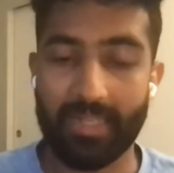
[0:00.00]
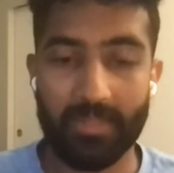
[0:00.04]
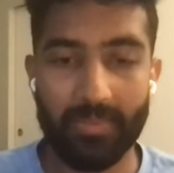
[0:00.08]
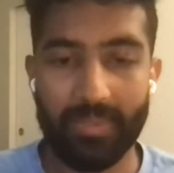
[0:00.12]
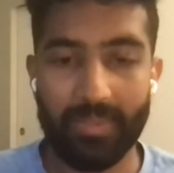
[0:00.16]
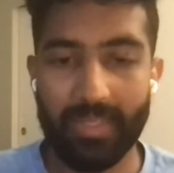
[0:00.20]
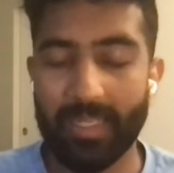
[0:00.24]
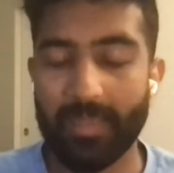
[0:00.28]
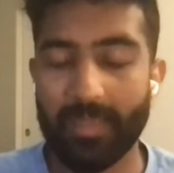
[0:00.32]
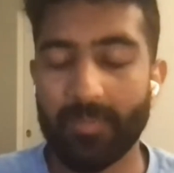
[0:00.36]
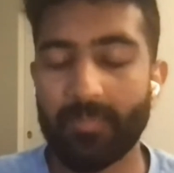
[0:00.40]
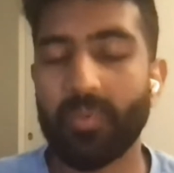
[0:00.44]

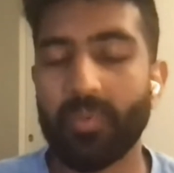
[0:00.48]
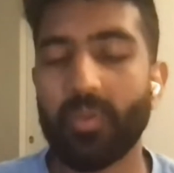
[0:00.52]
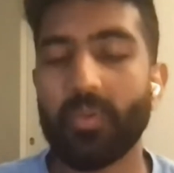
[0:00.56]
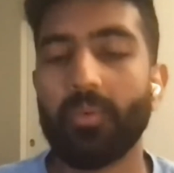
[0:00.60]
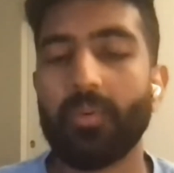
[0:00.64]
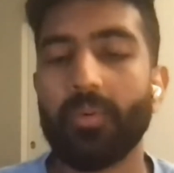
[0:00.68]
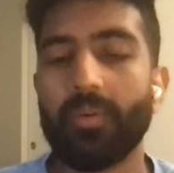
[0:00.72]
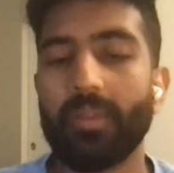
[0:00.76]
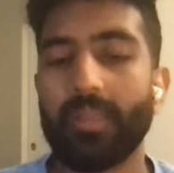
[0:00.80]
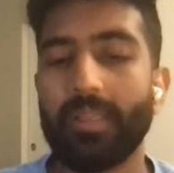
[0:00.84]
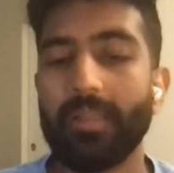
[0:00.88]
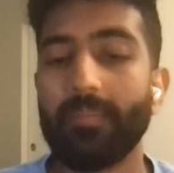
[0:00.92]
will help
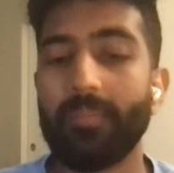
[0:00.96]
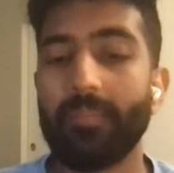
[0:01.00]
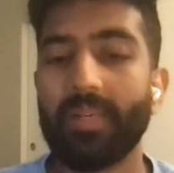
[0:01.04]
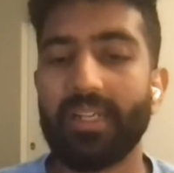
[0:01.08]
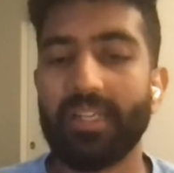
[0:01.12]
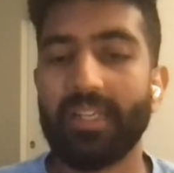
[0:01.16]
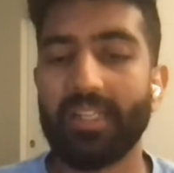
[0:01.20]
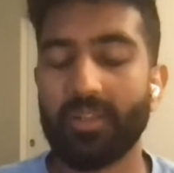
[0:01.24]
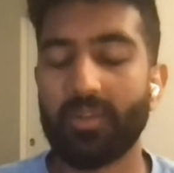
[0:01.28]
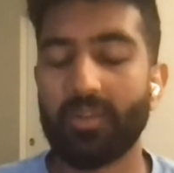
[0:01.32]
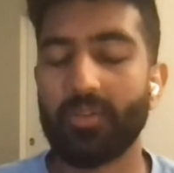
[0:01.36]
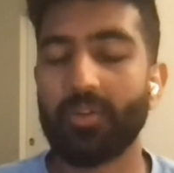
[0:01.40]
you in
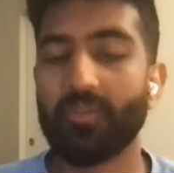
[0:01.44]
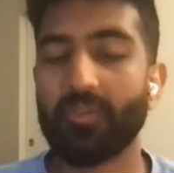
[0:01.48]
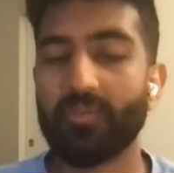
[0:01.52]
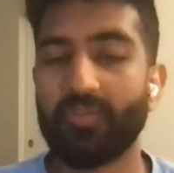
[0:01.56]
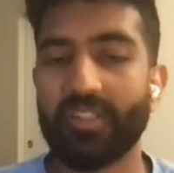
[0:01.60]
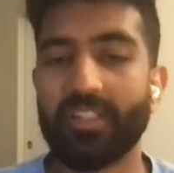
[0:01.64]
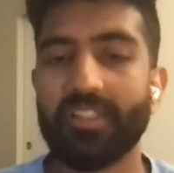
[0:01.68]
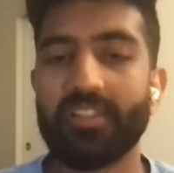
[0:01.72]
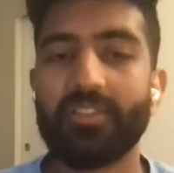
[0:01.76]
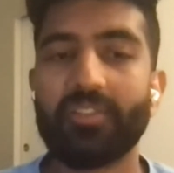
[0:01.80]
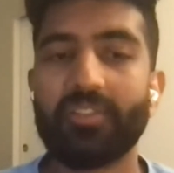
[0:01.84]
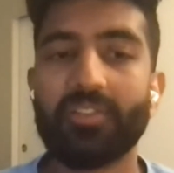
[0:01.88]
building
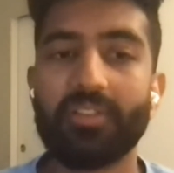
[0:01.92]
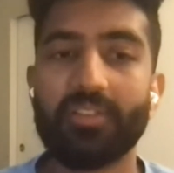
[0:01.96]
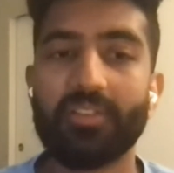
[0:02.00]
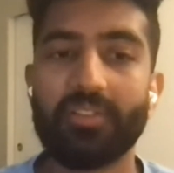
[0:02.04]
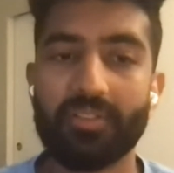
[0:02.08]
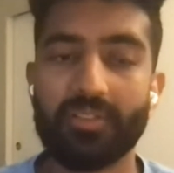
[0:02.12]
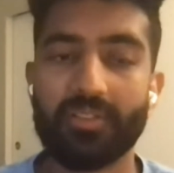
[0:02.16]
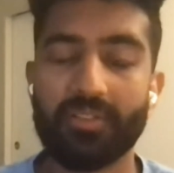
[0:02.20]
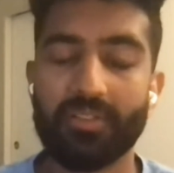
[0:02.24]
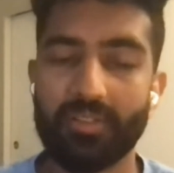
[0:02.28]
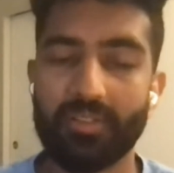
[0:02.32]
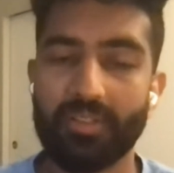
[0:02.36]
confidence
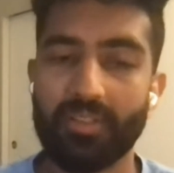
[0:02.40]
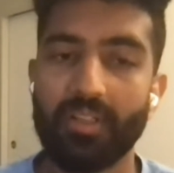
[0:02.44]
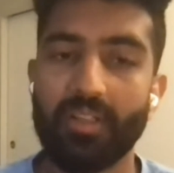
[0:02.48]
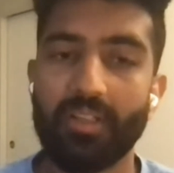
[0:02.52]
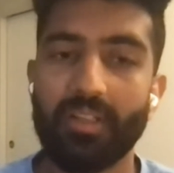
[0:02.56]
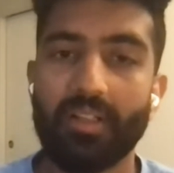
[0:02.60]
also.